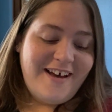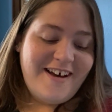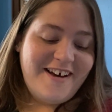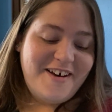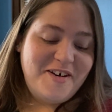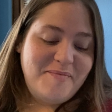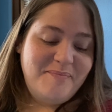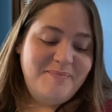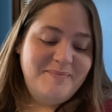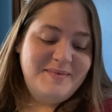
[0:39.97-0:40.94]

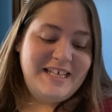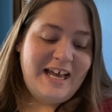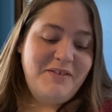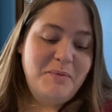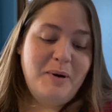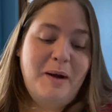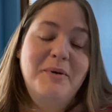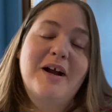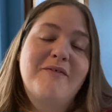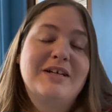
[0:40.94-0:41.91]
To have the proper
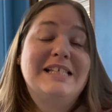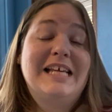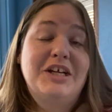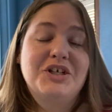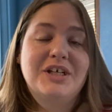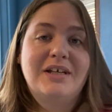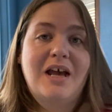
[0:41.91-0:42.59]
conversation